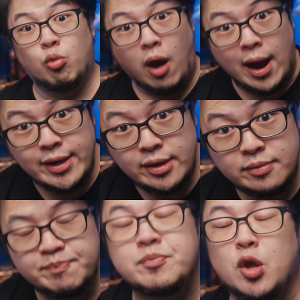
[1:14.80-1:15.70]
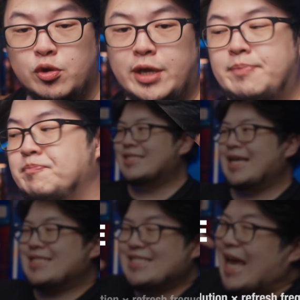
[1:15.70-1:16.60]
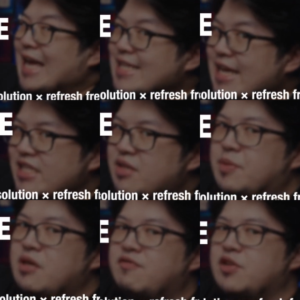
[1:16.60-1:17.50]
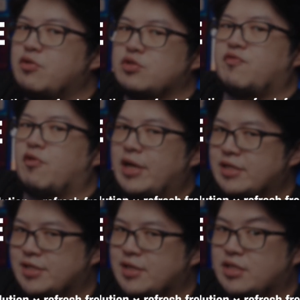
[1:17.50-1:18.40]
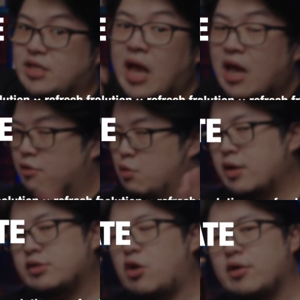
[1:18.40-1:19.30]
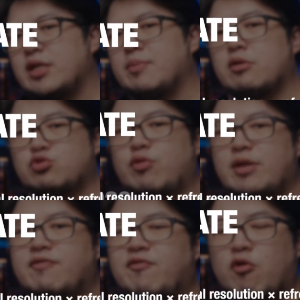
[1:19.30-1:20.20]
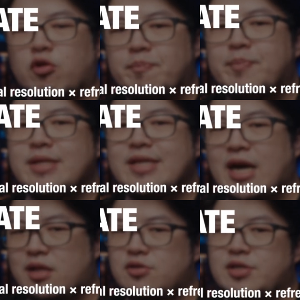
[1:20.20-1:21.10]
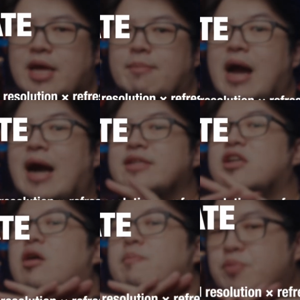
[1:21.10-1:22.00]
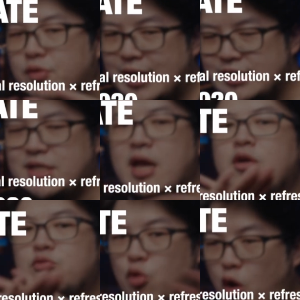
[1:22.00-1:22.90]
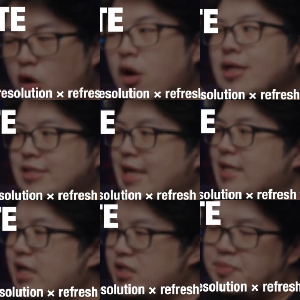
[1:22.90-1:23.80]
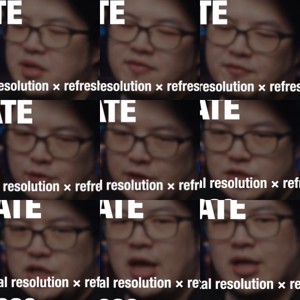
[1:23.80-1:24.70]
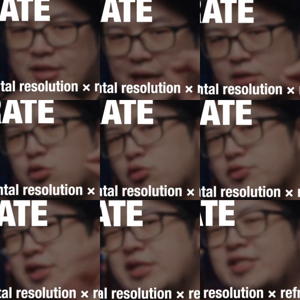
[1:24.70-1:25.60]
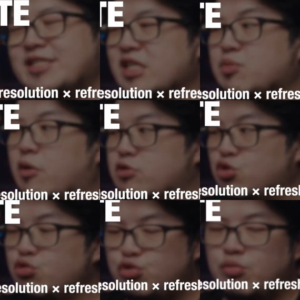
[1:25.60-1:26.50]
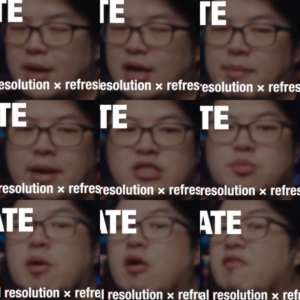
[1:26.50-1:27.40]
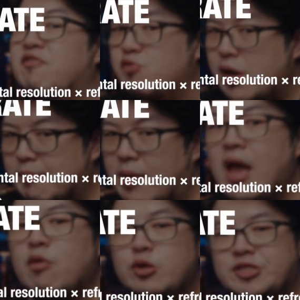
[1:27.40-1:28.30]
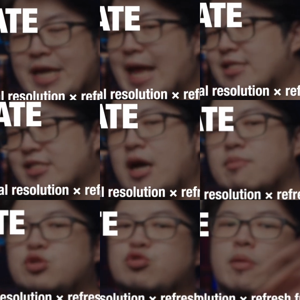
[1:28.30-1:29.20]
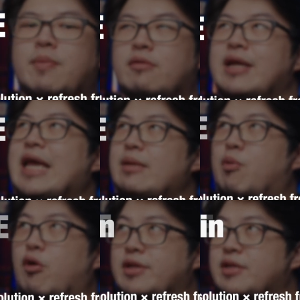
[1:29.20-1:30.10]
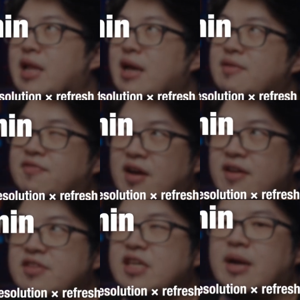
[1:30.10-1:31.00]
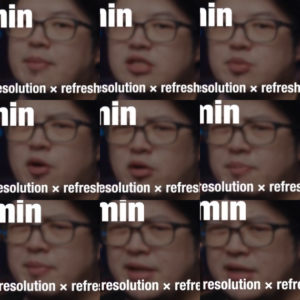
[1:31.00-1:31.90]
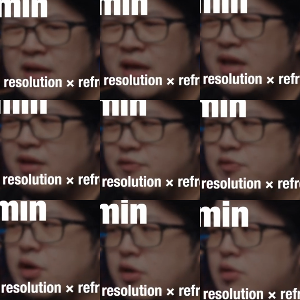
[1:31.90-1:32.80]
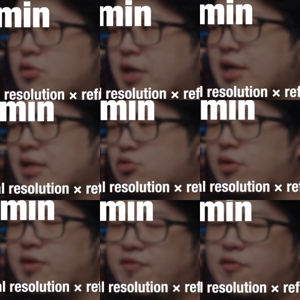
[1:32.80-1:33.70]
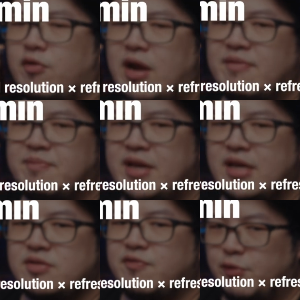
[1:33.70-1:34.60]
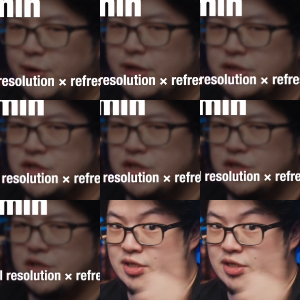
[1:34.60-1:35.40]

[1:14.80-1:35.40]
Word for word: Why? Okay, take 1080p videos for instance. We are talking about 24-bit color depth, uncompressed, raw 1080p footage, then you'll need 6.22 megabytes per frame, which adds up to about 8.95 gigabytes per minute if we're looking at 24 FPS footage.